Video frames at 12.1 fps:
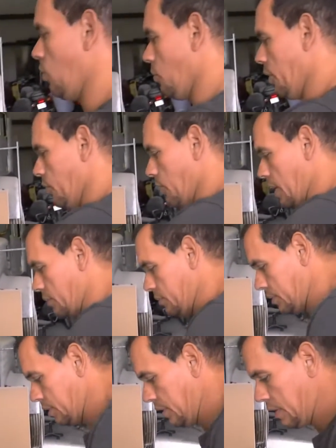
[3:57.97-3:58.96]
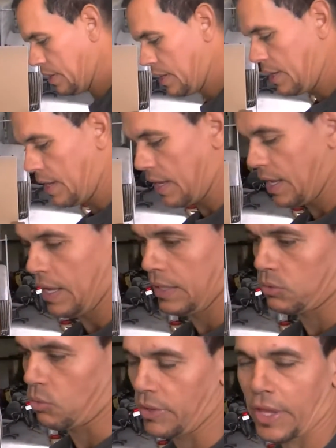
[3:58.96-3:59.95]
all the way around,
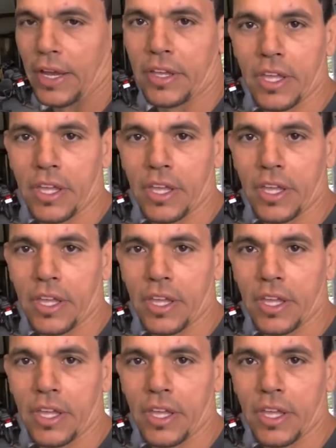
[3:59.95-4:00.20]
and what